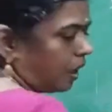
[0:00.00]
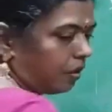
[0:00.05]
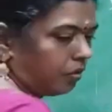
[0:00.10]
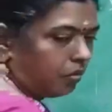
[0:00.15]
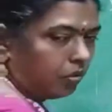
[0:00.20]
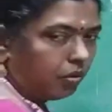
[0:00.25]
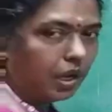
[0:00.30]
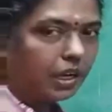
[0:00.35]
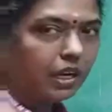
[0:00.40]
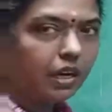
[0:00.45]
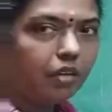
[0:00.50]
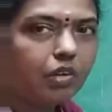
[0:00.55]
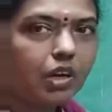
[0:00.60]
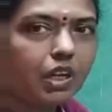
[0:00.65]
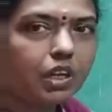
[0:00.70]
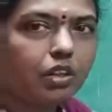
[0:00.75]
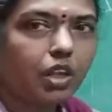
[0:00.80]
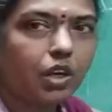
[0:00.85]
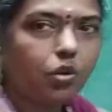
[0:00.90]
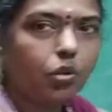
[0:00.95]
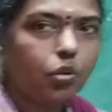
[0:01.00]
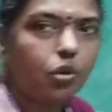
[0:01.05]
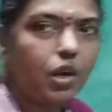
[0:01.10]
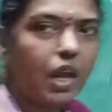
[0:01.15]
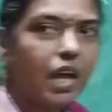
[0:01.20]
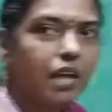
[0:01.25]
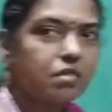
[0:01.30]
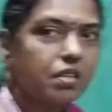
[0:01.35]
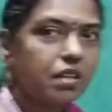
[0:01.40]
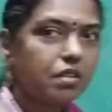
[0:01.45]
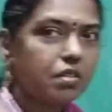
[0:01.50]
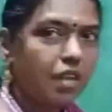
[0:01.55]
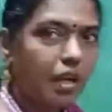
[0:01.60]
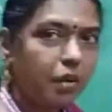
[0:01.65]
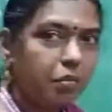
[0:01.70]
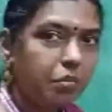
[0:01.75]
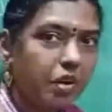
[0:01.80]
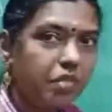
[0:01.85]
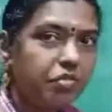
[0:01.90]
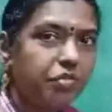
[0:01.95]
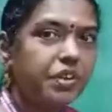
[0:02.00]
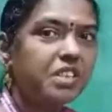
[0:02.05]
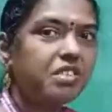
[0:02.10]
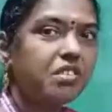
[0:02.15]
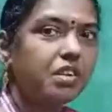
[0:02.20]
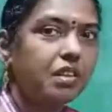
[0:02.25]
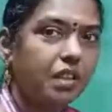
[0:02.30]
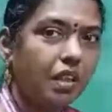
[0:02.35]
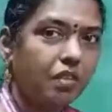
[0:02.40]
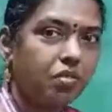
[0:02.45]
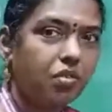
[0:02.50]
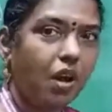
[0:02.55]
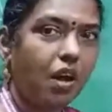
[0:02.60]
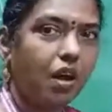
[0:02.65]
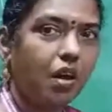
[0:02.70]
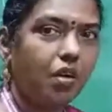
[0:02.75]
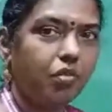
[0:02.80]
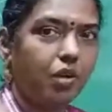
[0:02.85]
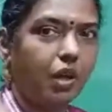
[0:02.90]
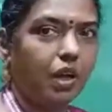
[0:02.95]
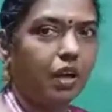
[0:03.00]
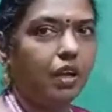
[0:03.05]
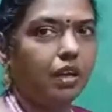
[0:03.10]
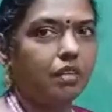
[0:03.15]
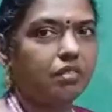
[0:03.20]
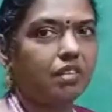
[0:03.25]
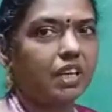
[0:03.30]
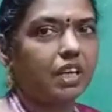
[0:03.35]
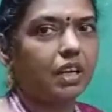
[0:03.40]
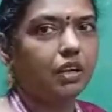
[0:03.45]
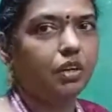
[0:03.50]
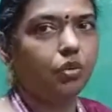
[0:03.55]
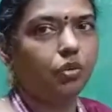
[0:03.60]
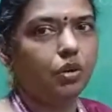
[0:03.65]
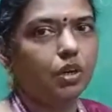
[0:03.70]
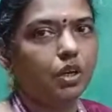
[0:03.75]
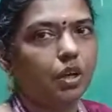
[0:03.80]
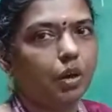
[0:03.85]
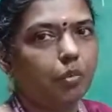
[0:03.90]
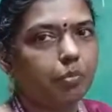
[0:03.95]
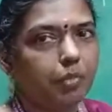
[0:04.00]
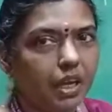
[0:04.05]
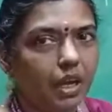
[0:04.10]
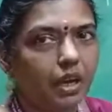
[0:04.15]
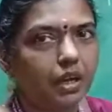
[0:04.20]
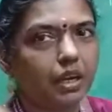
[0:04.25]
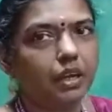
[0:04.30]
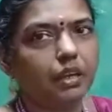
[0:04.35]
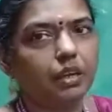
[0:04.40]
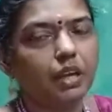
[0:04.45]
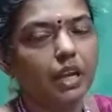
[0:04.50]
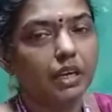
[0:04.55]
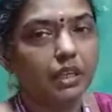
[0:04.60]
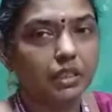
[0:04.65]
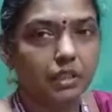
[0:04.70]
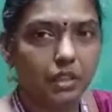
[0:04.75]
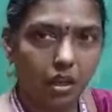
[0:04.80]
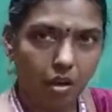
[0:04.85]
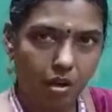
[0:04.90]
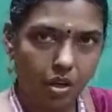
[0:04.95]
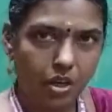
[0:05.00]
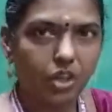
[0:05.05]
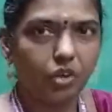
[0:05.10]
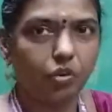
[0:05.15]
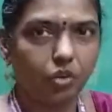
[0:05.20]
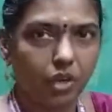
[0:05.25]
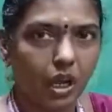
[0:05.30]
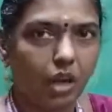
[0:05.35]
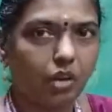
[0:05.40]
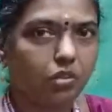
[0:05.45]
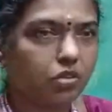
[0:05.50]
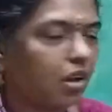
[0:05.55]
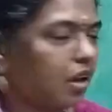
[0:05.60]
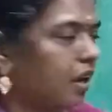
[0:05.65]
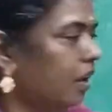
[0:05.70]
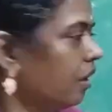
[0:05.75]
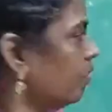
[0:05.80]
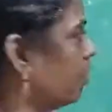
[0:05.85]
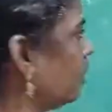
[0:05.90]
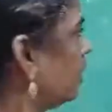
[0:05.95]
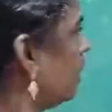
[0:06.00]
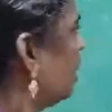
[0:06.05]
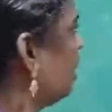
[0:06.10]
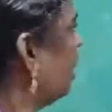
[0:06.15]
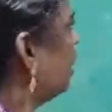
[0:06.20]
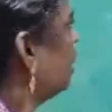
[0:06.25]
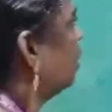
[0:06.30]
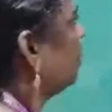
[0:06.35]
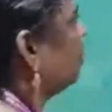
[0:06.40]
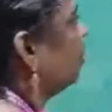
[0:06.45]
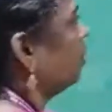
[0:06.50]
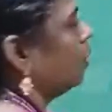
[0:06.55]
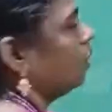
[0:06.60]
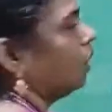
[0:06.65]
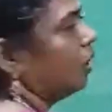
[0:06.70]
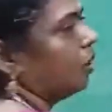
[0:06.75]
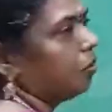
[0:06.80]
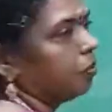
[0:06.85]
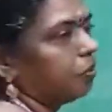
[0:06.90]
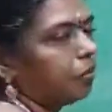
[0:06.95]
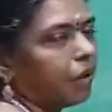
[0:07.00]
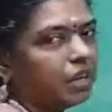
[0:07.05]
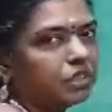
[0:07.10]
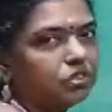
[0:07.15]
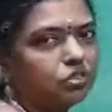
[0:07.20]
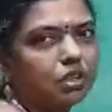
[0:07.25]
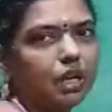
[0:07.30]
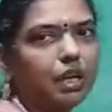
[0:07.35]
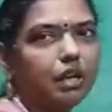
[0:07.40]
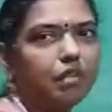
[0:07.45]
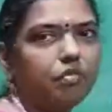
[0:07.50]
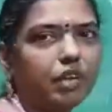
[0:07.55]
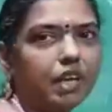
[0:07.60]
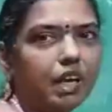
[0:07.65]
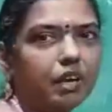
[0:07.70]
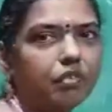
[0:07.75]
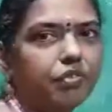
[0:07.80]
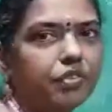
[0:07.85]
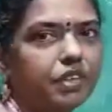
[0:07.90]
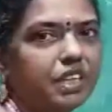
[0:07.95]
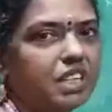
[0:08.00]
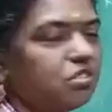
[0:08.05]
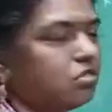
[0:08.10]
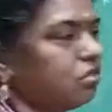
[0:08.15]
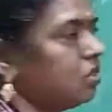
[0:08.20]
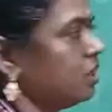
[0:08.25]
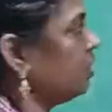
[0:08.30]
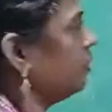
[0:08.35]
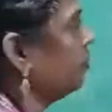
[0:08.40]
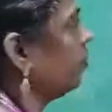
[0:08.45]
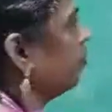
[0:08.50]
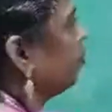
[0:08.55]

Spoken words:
Whenever the two classes, I am refreshing the second unit topic again. Third unit also, I have, partially we have finished it.